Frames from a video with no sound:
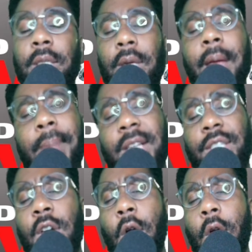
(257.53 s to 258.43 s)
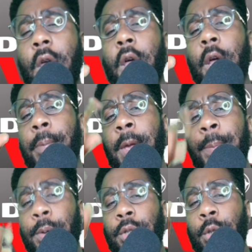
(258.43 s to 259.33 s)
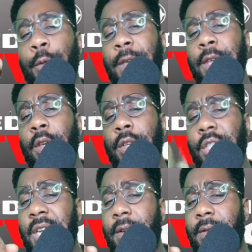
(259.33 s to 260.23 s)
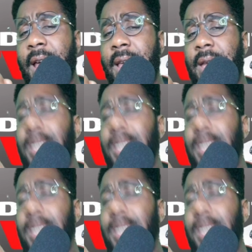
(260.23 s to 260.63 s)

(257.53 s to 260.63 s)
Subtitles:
to Martial, people still think you're shit, right?